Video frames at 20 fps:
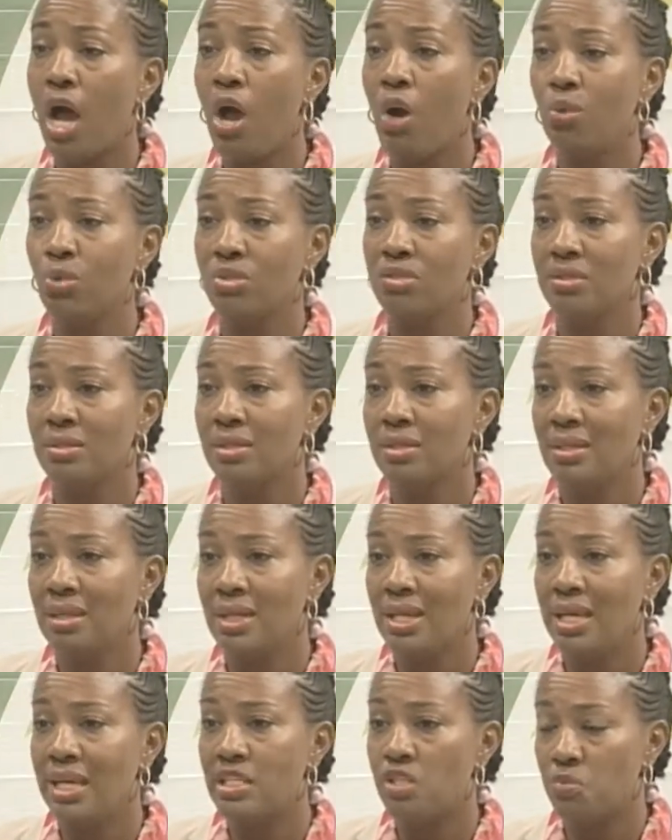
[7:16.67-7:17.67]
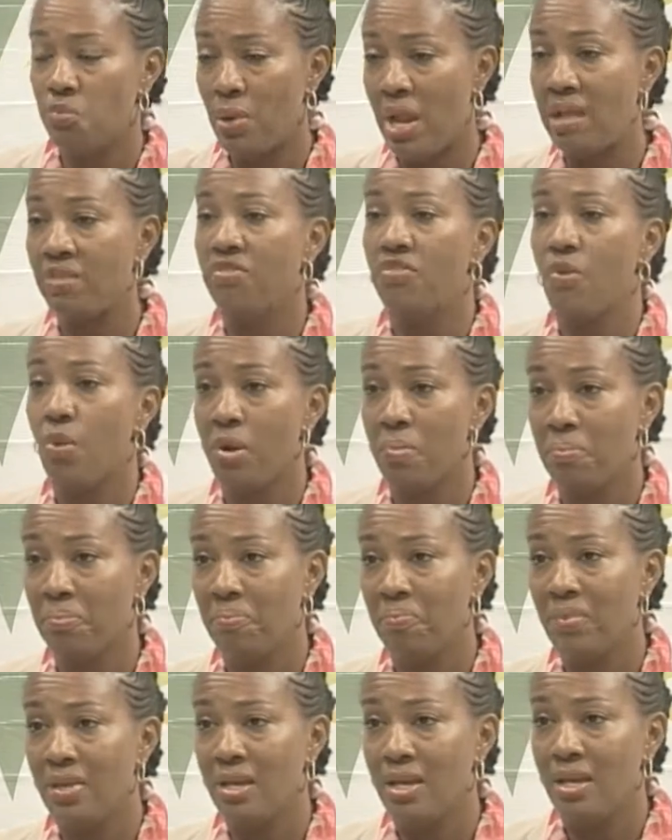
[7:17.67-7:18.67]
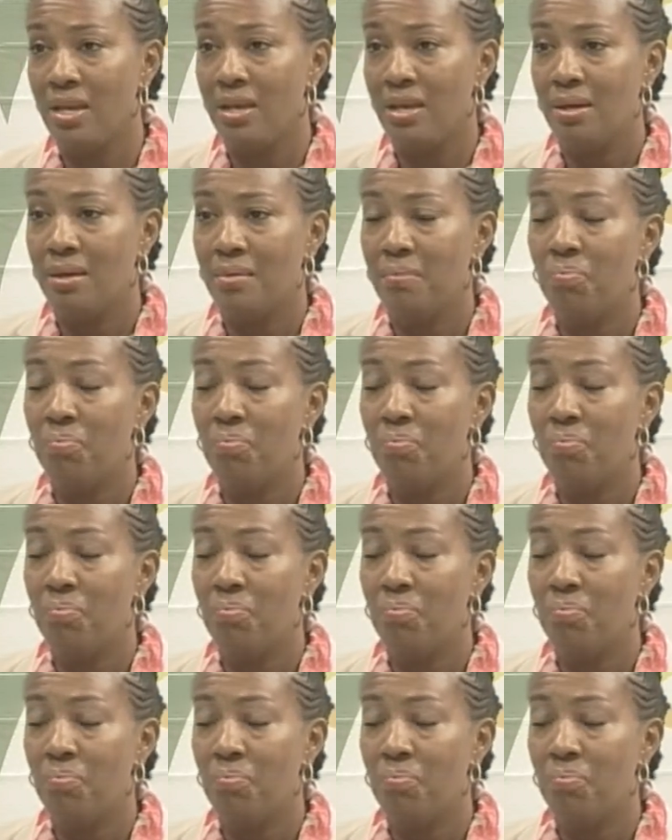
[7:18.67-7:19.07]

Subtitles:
out its platform.